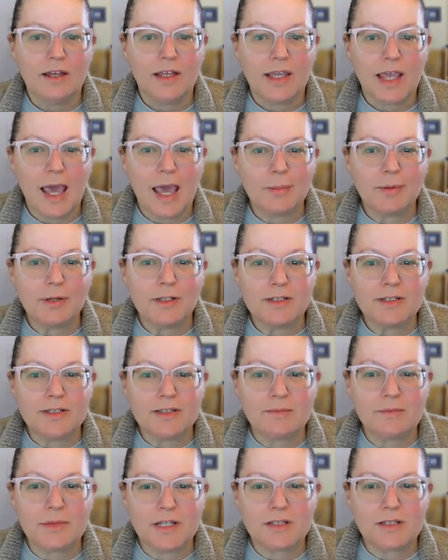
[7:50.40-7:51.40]

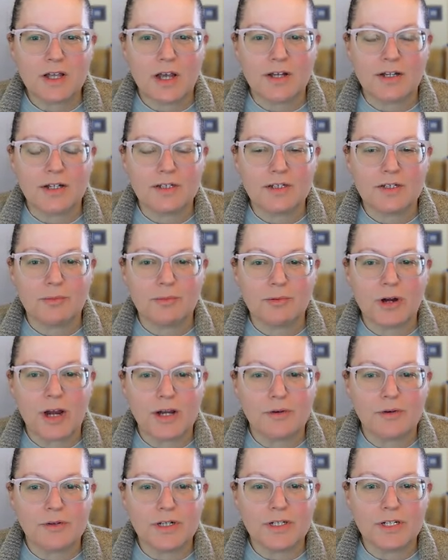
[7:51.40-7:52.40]
Capitalism has taught us to
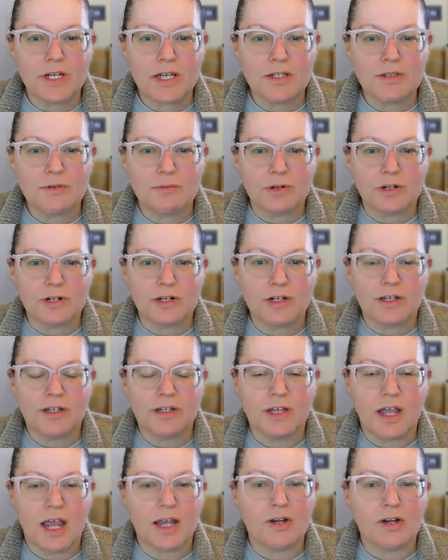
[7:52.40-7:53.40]
prioritize work,
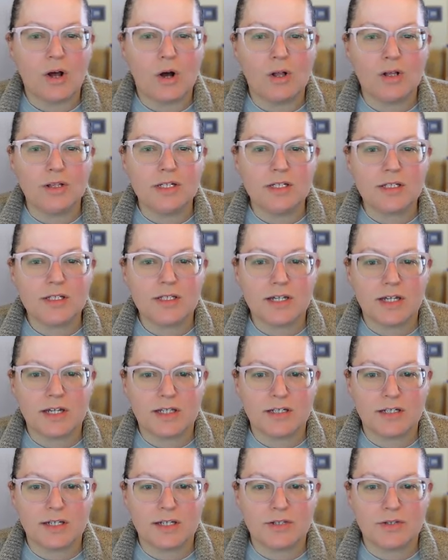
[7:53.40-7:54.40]
and all it's
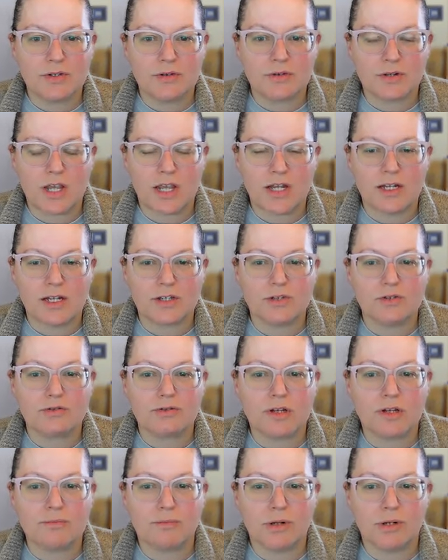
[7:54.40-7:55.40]
done is create
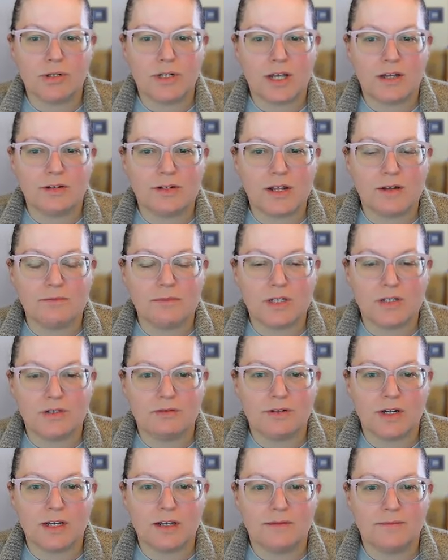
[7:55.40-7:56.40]
extreme burnout and
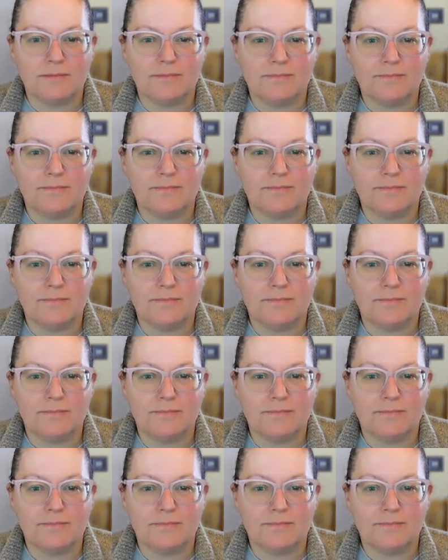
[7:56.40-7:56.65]
misery.